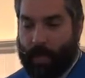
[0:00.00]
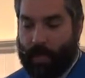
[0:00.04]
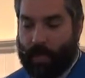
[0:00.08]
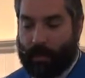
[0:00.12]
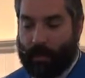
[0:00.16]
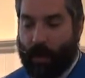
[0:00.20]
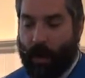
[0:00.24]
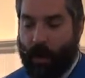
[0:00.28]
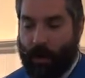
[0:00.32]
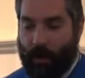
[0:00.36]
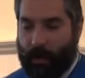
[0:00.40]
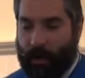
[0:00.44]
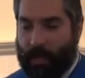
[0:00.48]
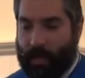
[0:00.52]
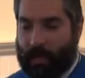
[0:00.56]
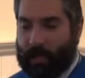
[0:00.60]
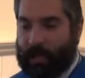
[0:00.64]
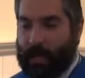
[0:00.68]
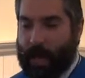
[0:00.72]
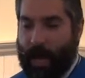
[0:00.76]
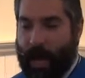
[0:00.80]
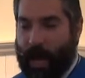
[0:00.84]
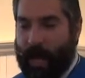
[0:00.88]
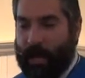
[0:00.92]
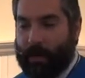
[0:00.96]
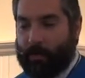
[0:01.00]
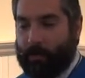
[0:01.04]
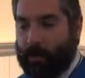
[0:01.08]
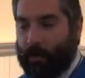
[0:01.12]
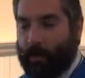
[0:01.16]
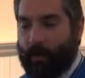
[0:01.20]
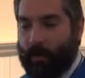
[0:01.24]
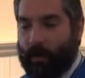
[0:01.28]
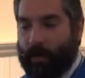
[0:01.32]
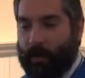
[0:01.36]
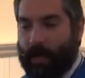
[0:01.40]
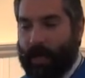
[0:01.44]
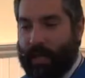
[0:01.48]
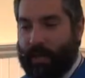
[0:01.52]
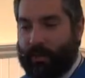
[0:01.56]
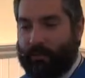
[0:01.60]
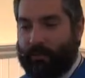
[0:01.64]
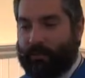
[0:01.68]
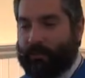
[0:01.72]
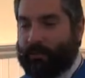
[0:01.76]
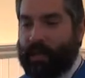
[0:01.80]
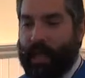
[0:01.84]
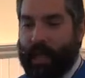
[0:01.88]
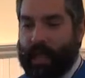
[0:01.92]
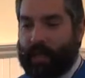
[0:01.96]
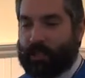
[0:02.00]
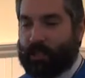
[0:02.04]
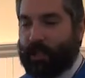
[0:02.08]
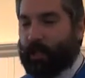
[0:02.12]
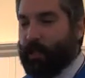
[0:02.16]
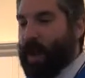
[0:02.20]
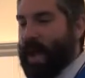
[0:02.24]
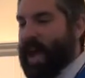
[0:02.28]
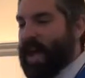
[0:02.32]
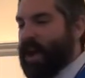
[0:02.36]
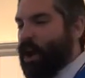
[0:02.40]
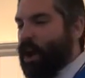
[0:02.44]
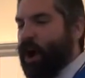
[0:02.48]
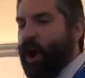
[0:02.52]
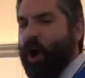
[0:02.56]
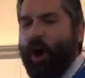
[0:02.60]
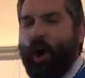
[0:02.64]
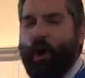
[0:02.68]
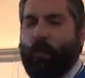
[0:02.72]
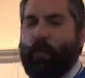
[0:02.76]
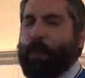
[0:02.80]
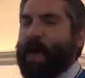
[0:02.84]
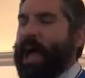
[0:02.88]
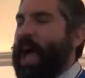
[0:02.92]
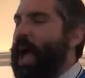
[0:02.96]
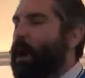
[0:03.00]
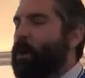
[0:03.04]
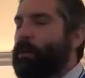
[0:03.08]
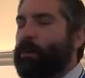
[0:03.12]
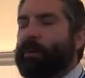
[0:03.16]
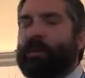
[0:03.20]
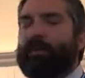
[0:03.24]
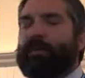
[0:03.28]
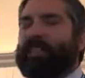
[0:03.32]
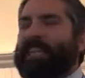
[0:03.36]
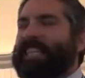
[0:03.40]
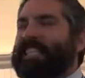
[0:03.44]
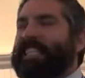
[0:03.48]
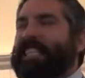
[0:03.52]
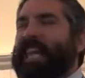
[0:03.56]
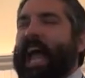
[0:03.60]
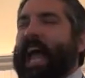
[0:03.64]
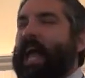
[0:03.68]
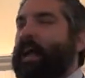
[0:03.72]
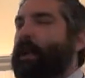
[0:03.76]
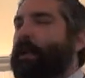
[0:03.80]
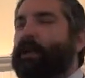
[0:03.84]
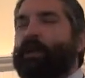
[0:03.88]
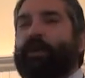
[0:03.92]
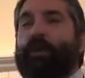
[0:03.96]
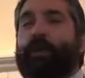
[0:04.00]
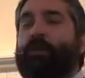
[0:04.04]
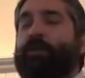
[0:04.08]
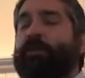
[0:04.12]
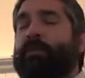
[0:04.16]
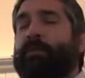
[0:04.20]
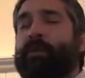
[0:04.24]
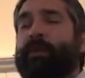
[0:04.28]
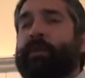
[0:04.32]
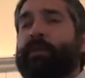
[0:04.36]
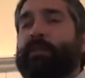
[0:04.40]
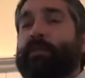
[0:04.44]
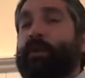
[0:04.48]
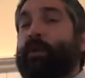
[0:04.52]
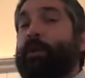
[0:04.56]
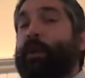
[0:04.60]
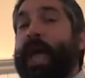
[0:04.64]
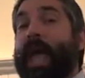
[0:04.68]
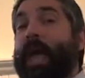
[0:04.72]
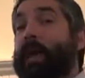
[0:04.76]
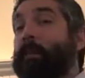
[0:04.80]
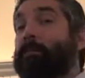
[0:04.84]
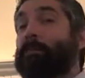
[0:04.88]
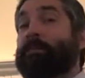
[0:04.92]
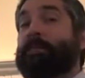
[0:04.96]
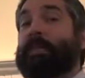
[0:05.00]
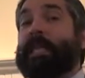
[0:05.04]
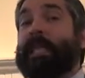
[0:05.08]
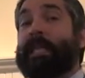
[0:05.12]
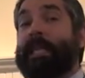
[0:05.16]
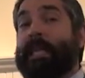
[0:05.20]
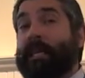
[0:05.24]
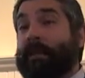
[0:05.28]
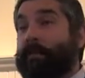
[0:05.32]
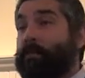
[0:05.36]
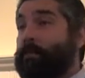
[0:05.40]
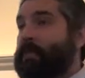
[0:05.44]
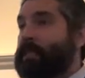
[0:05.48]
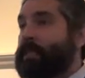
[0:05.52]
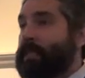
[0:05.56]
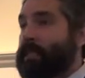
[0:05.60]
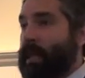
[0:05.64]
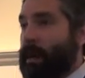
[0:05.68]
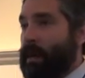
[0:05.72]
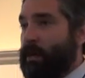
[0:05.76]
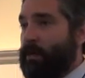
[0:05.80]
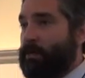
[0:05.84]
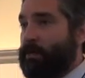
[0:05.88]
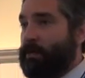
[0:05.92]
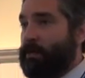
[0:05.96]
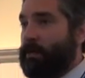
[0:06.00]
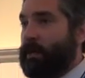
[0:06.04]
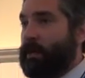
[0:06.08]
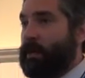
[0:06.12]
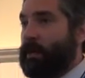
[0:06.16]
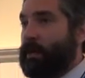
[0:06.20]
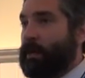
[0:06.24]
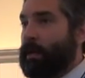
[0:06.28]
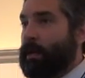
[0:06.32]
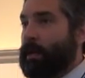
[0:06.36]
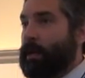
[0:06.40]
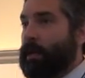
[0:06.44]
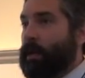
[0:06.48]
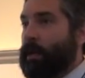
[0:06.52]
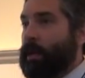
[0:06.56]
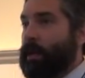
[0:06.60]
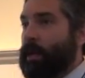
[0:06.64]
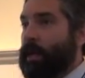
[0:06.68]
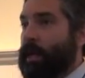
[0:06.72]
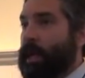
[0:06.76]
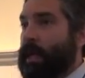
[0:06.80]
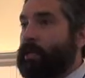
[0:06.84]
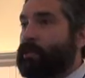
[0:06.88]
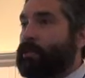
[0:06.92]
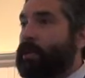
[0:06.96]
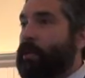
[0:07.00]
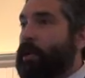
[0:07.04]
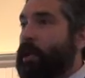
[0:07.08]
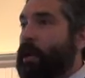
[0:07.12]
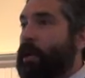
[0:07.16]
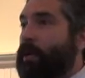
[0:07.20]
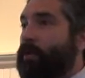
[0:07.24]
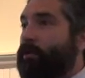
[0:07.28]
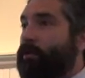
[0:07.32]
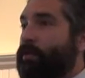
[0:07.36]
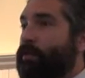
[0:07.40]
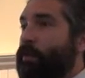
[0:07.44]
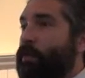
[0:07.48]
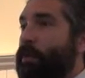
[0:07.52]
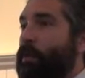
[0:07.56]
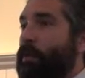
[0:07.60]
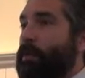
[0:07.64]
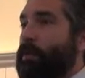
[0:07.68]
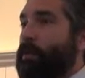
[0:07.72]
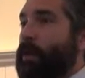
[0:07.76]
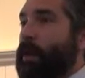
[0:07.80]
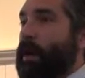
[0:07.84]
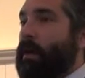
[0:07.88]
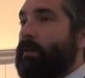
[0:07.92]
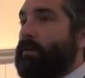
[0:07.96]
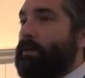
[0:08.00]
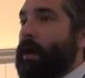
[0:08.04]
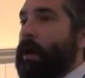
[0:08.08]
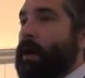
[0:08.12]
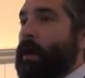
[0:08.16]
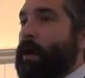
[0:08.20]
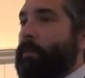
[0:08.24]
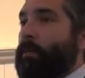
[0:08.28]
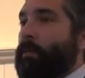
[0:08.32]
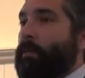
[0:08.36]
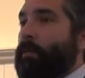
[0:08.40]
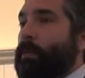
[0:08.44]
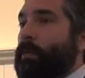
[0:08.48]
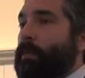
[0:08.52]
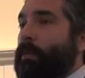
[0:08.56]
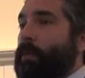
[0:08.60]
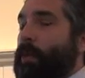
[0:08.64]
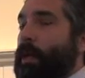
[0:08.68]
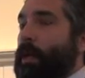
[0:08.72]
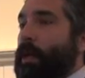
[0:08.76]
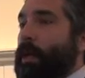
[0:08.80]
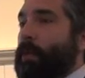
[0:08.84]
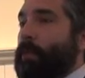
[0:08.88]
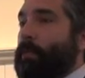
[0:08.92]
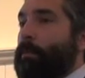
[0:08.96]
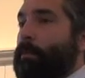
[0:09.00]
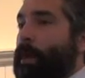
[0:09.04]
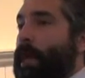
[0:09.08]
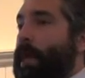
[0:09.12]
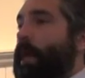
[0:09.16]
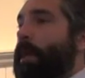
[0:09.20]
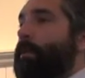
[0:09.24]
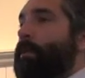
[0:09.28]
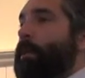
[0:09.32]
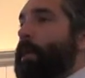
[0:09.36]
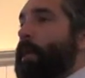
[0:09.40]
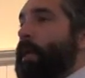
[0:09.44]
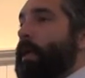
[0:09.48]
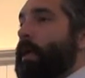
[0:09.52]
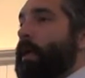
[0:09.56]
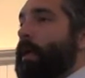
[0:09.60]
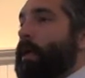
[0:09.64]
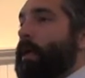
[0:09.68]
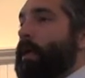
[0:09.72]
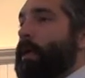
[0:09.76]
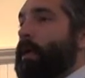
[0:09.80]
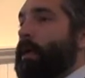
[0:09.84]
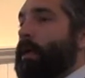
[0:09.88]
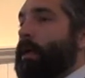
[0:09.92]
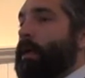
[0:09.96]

incarnate God born in flesh who had all power of the entire universe, who emptied himself and took on form of a humble baby.